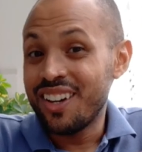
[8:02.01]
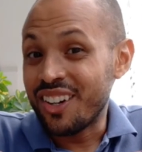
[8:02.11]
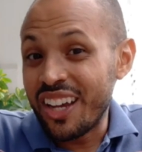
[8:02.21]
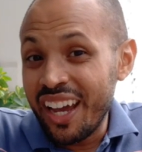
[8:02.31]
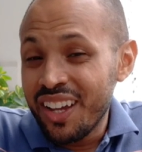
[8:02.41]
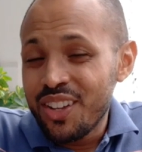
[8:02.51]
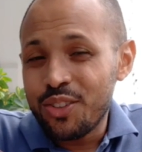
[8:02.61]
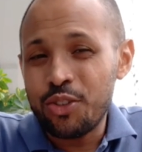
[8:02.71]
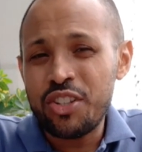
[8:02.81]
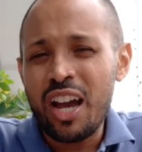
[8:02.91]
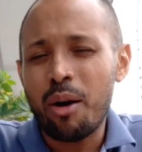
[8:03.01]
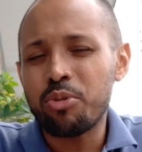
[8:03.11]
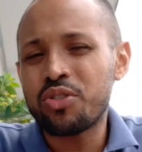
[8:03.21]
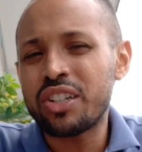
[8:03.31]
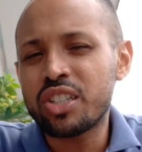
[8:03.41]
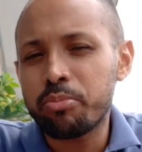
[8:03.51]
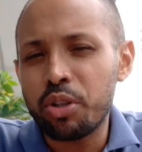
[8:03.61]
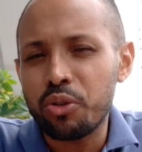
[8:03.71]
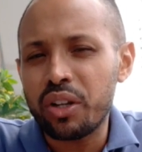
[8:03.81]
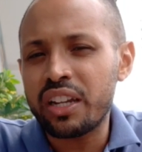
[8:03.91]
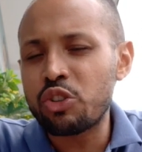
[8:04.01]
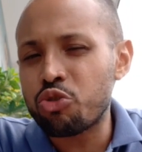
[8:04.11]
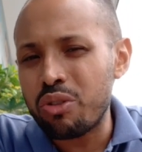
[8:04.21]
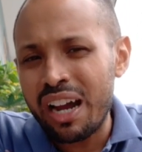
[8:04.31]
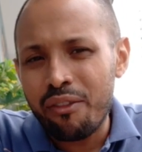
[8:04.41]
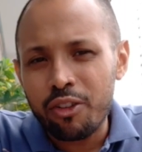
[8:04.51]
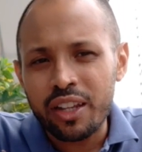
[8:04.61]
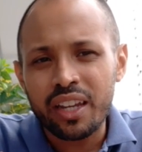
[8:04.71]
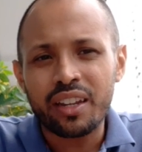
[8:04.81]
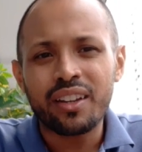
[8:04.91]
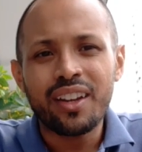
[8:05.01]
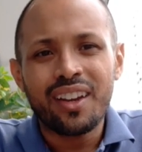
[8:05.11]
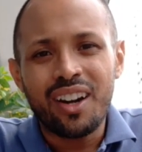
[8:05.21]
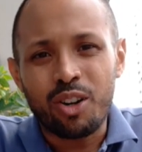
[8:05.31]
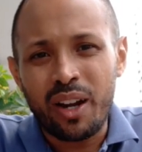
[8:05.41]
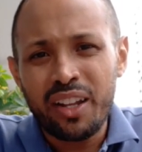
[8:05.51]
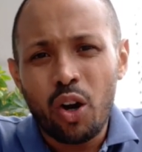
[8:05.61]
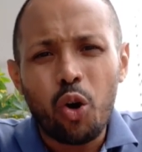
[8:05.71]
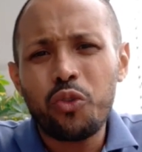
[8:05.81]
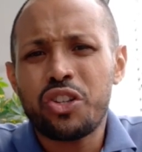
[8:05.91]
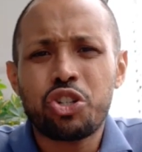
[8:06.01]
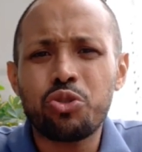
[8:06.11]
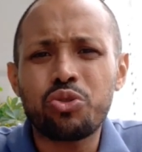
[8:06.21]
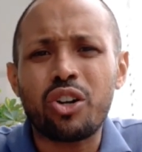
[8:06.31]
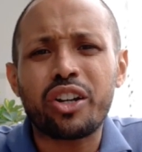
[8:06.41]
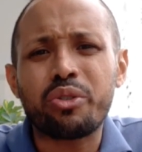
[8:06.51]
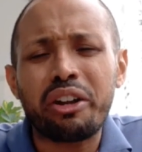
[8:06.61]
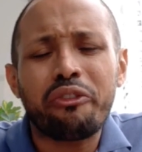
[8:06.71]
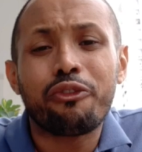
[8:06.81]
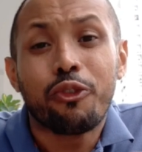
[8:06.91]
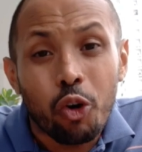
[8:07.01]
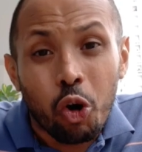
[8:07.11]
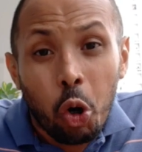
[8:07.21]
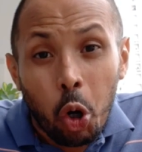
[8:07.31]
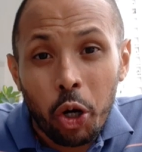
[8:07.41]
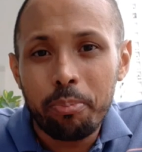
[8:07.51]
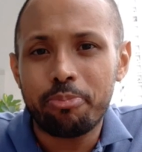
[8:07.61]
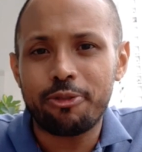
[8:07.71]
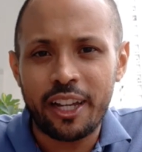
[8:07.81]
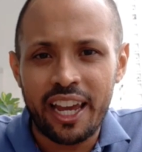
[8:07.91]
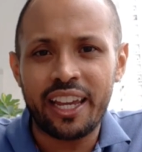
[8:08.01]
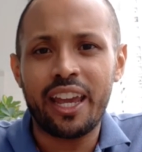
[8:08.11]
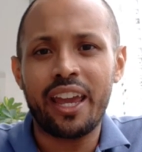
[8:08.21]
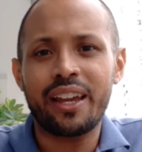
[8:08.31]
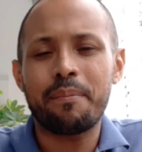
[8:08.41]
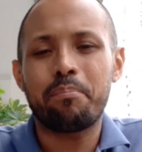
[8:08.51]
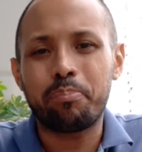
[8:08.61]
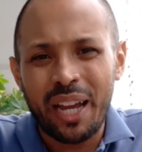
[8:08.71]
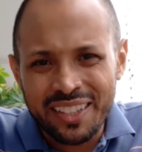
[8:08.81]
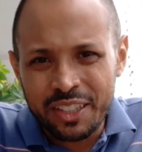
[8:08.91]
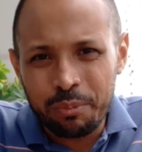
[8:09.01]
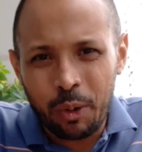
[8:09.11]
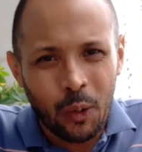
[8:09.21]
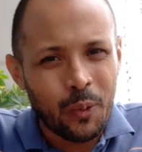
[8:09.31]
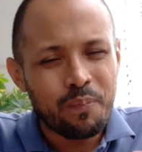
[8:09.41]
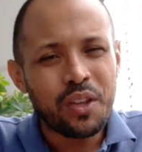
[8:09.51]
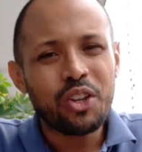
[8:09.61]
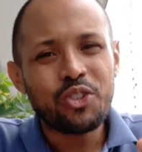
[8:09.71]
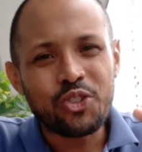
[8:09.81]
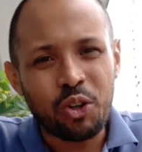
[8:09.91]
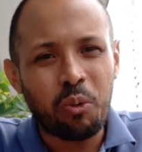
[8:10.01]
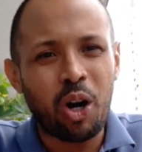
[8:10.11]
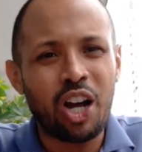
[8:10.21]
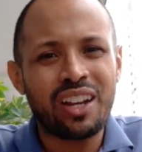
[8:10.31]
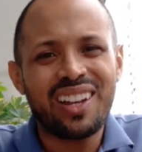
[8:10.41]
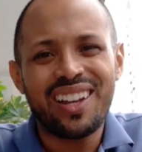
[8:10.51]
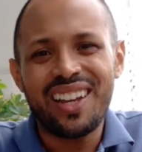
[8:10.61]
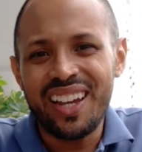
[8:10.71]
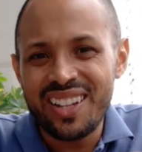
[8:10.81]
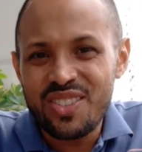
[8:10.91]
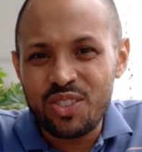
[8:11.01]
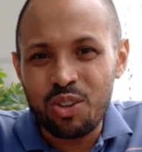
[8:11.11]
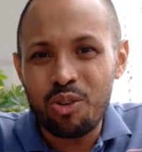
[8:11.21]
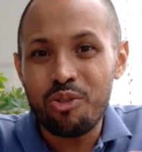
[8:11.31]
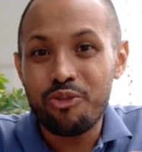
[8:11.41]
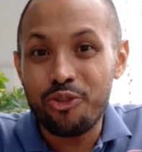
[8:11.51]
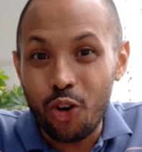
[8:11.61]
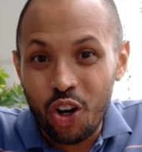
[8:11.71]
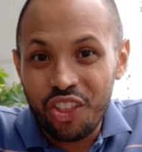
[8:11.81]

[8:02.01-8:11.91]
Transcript: Okay? So you see how I'm using commuting, traveling. All right? Oh, the shoes are great for playing basketball. So on and so forth.